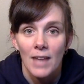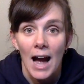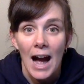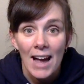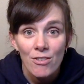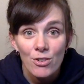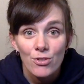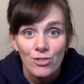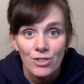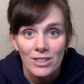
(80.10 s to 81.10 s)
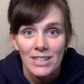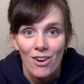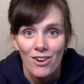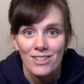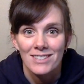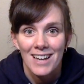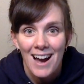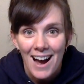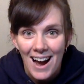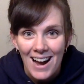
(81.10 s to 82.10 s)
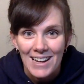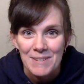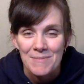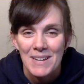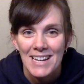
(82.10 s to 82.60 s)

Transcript: I have a really hard time